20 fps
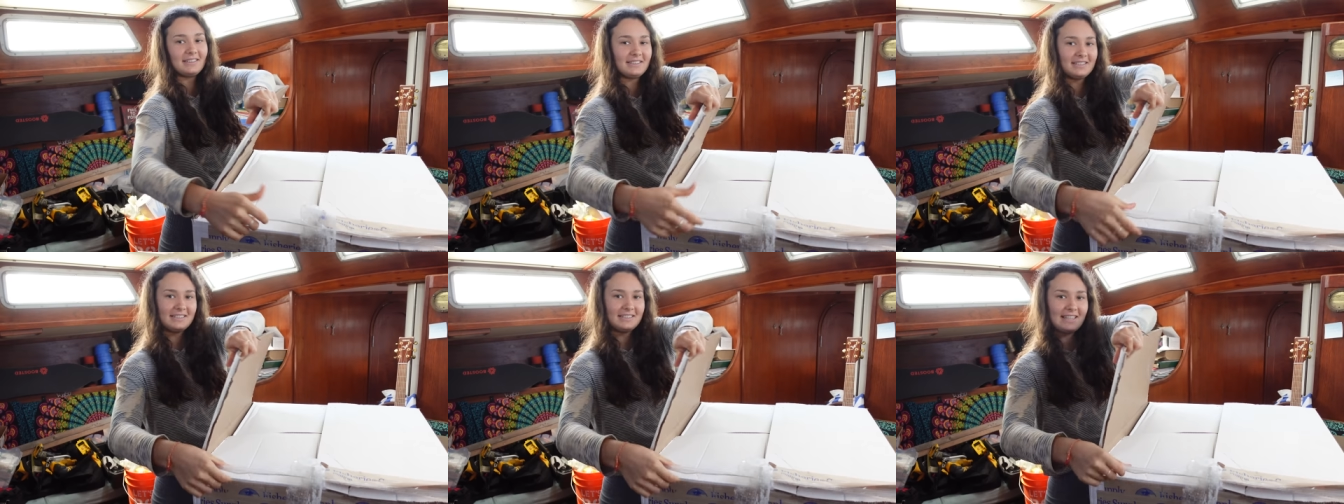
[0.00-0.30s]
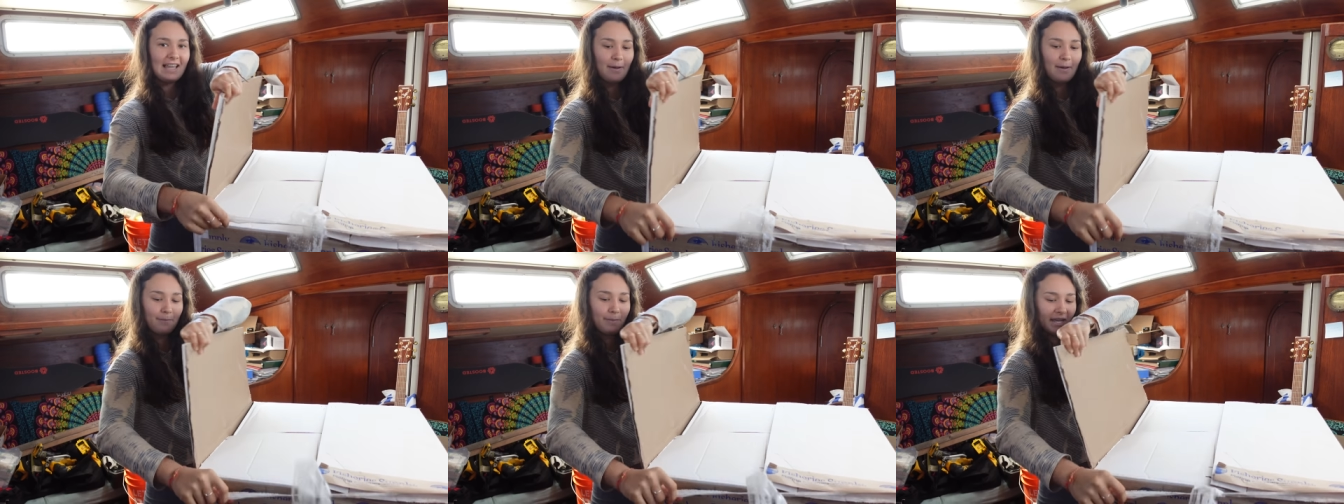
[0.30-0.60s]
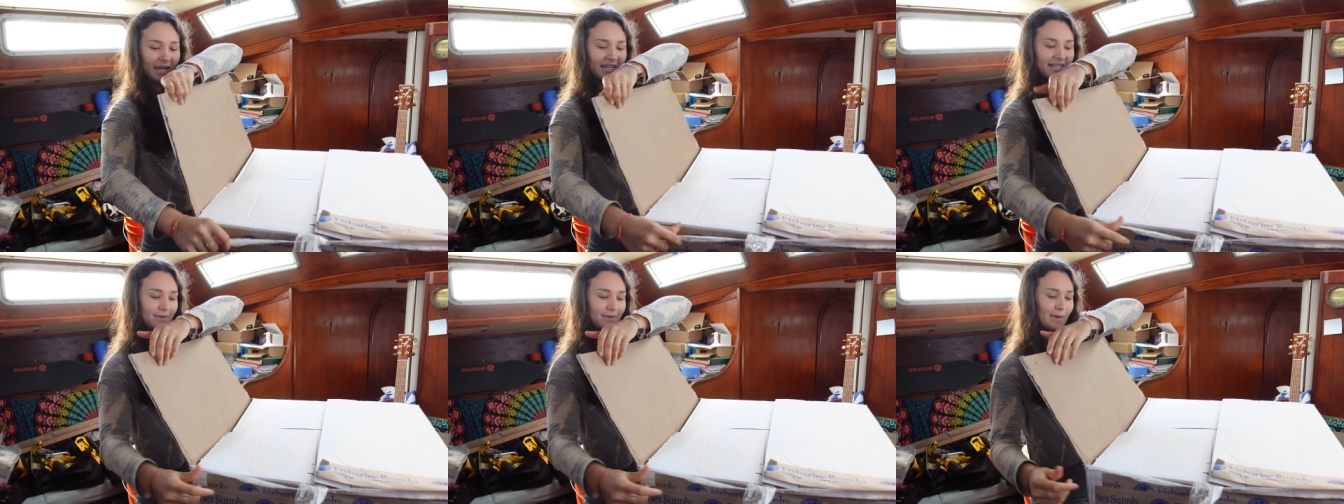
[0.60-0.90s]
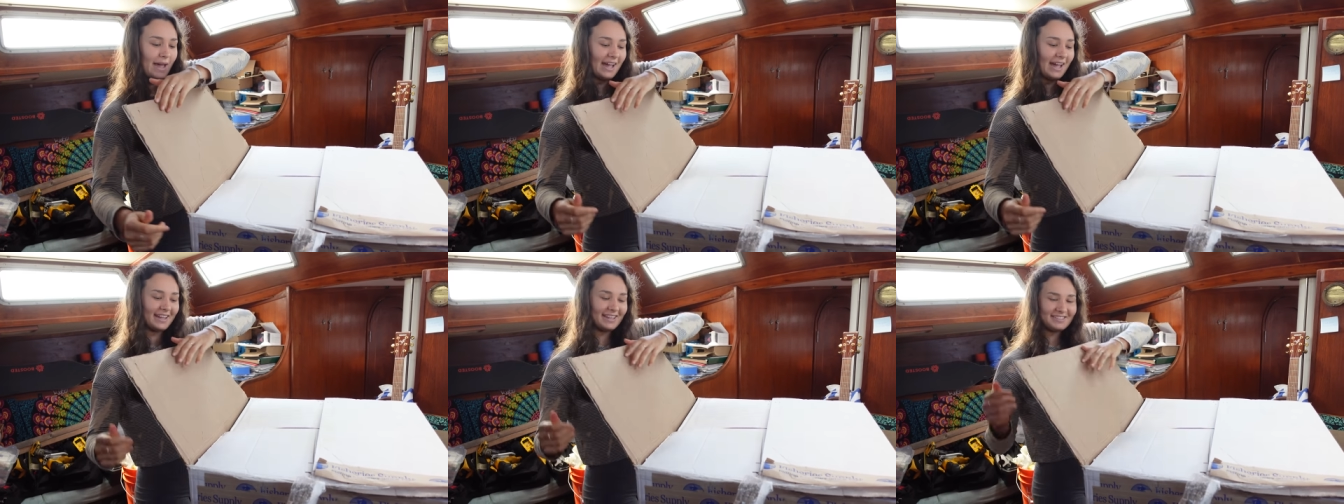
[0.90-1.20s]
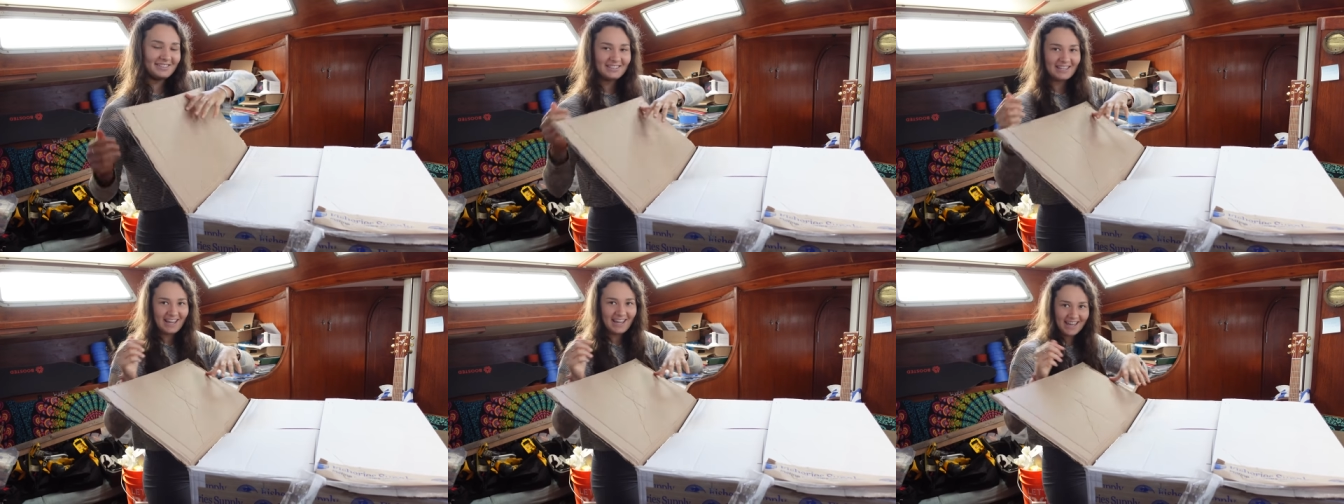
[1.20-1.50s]
It's our biggest
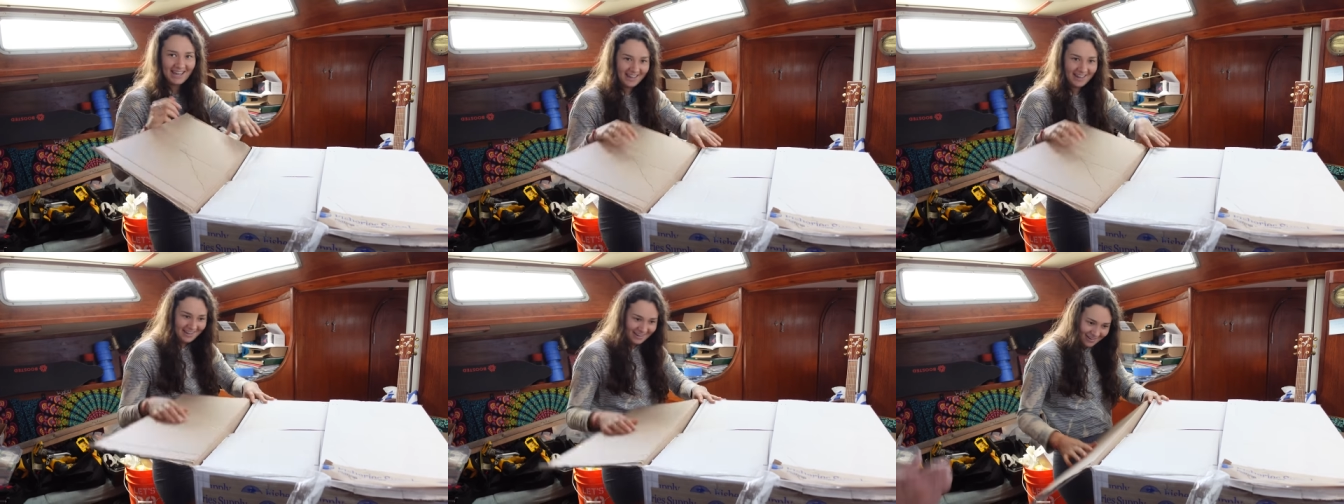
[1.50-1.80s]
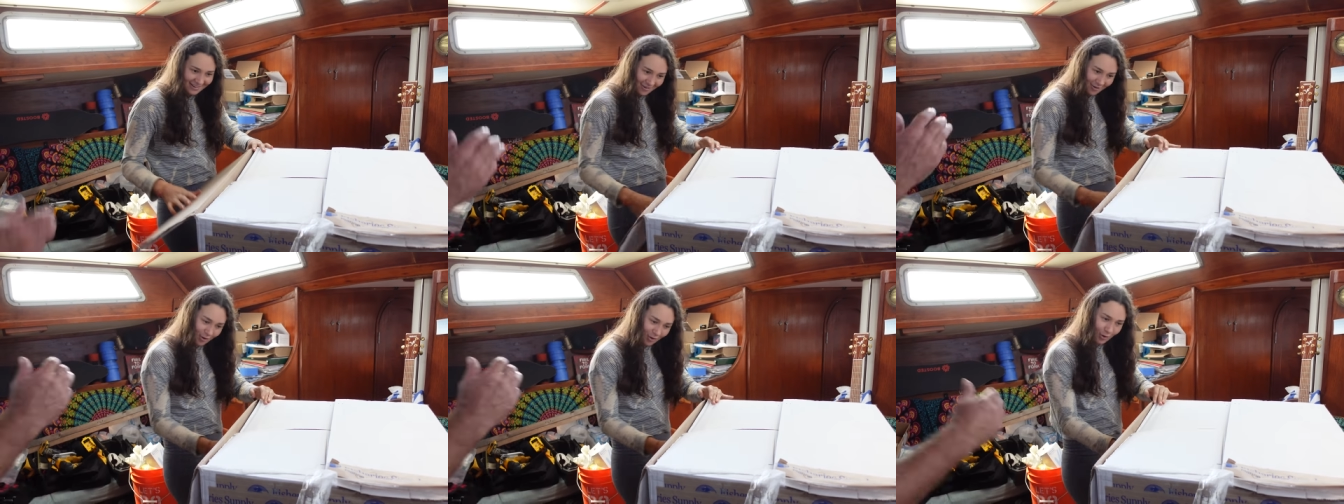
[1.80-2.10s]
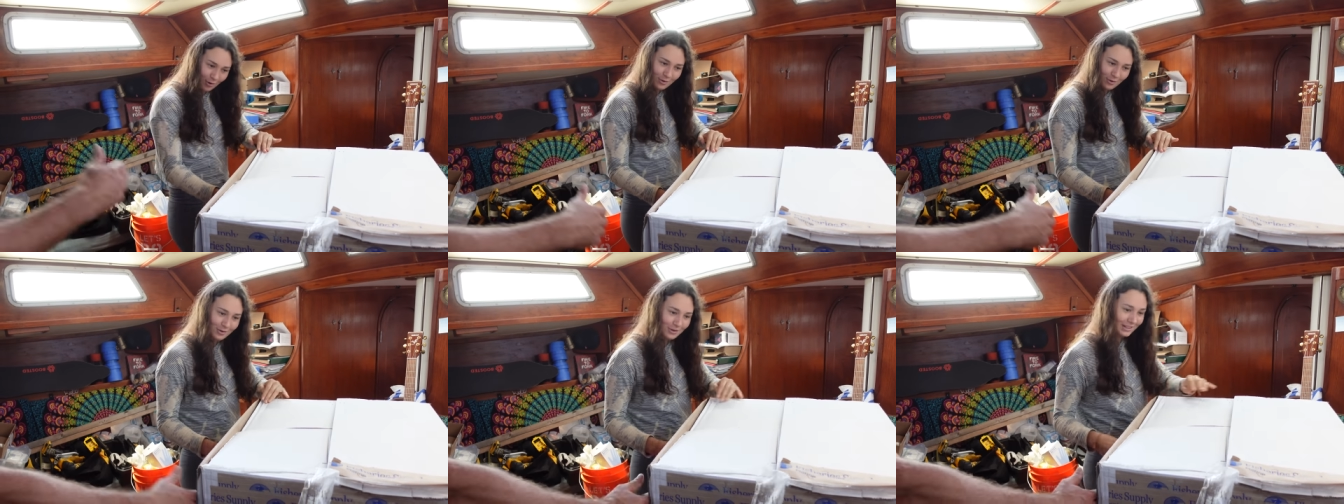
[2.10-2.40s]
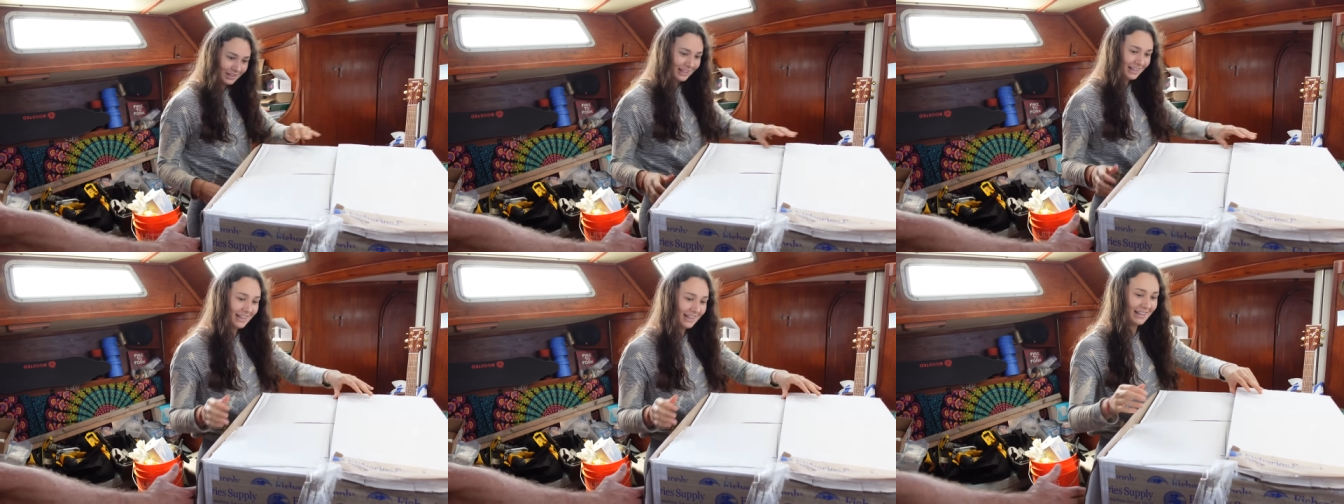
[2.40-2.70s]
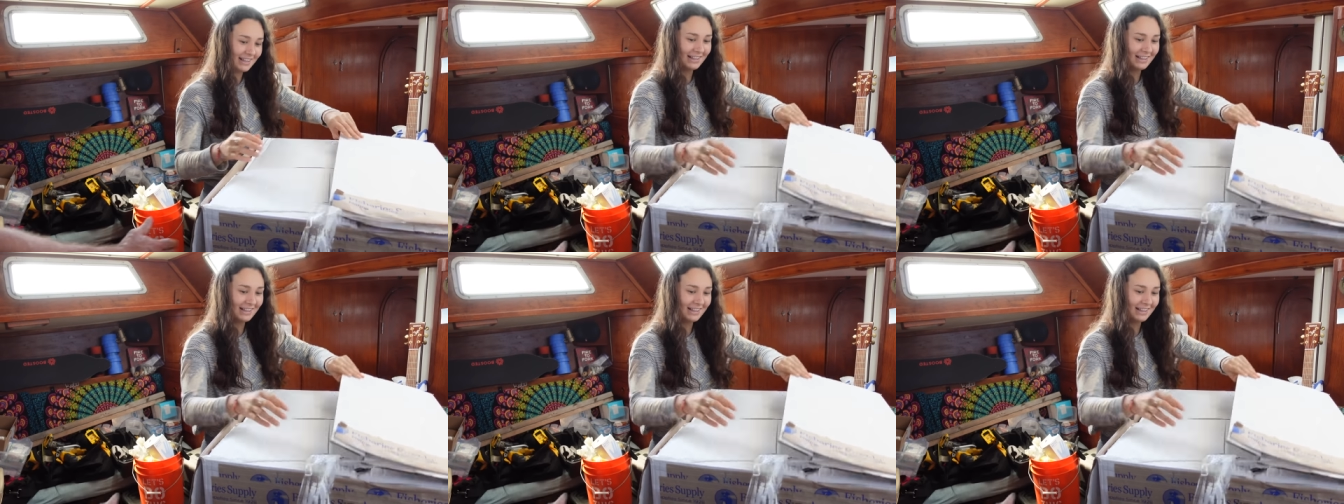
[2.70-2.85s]
package yet. Ooh, wow.